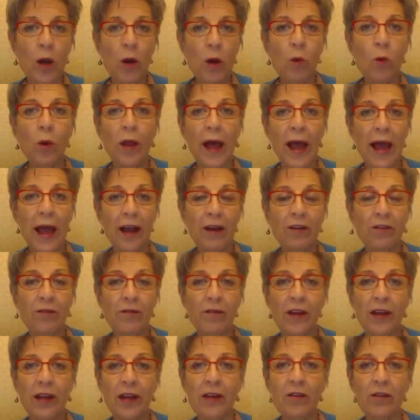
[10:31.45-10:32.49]
will
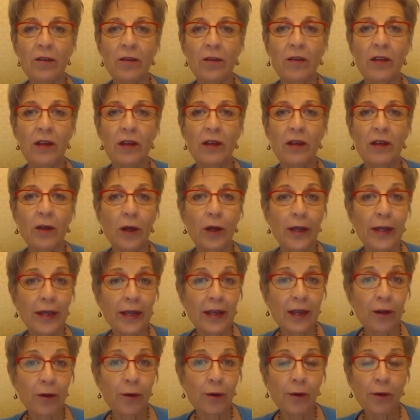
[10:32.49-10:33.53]
activate the
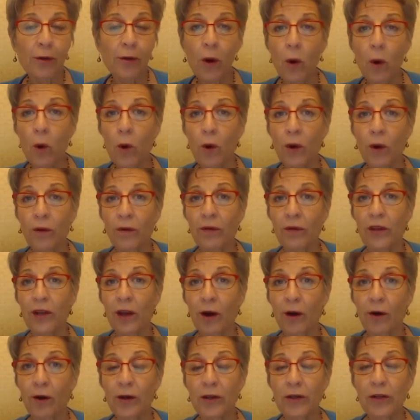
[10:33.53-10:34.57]
heater or the
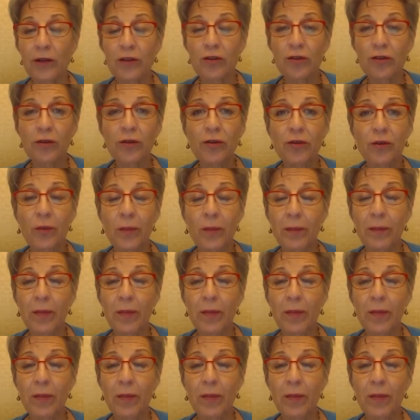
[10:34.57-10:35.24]
air conditioner